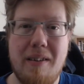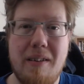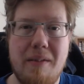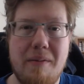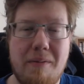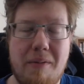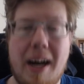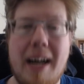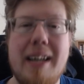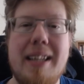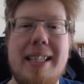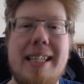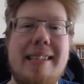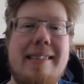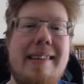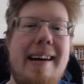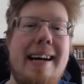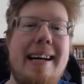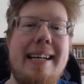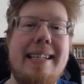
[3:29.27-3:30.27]
Violet
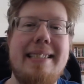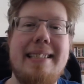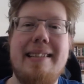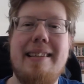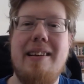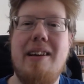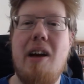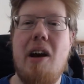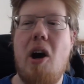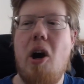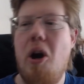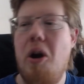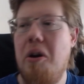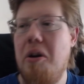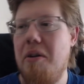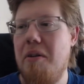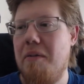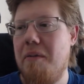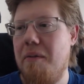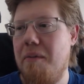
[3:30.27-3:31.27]
and
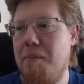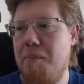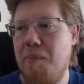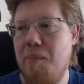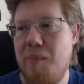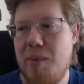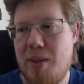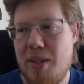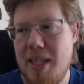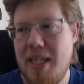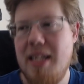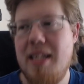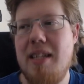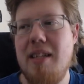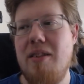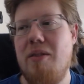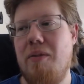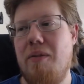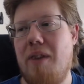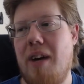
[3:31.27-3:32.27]
her seeking
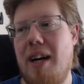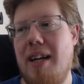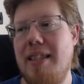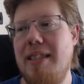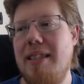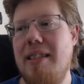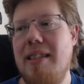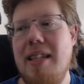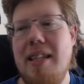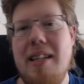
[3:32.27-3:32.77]
to find